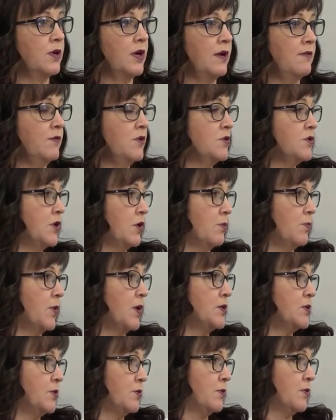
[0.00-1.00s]
going to have your sale
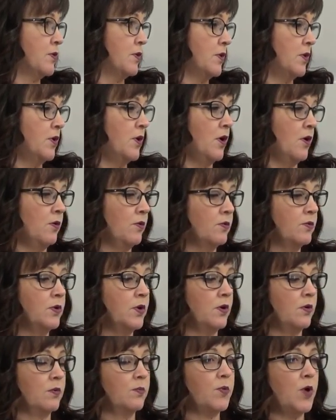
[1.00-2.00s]
price, so they're going to know,
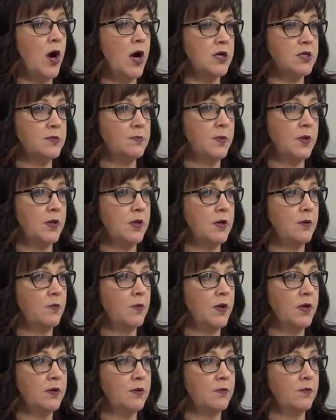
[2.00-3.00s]
you know, approximately
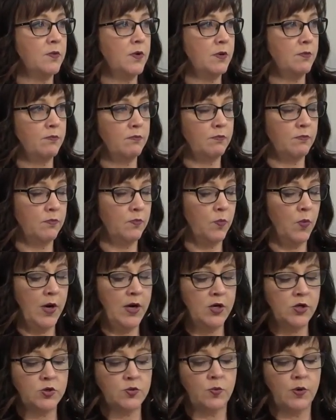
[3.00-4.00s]
what, what
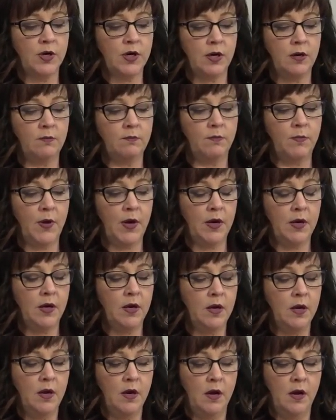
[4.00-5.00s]
range we're in. But
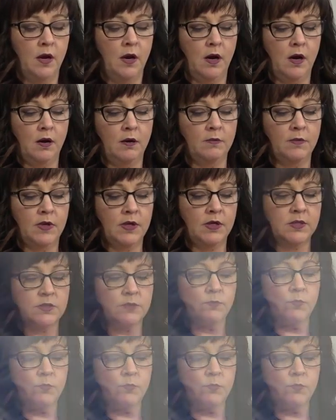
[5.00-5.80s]
um, it's